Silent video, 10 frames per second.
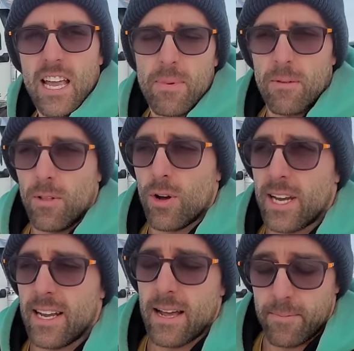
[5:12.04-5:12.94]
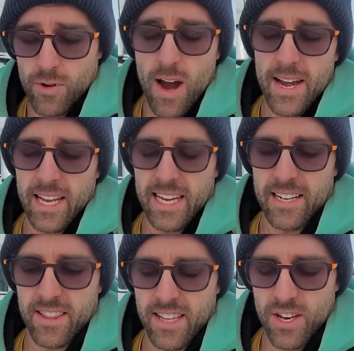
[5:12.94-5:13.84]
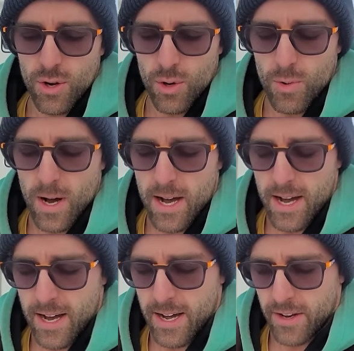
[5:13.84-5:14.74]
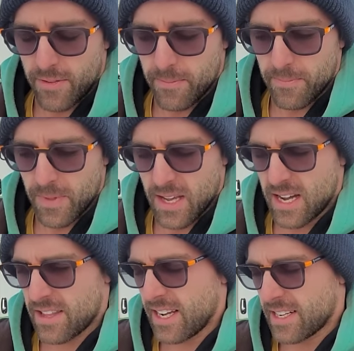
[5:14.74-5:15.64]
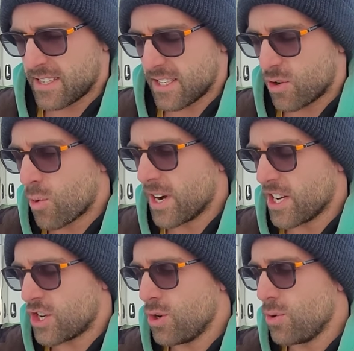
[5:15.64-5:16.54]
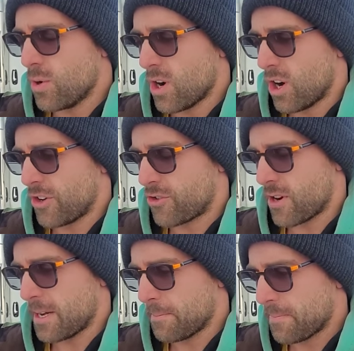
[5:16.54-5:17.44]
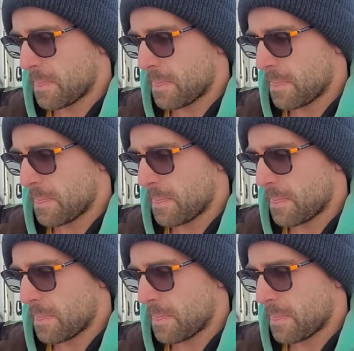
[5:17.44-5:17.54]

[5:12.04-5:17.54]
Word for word: I've been looking, I'm trying to get the new, uh, uh, I think it's the 22 Ultra.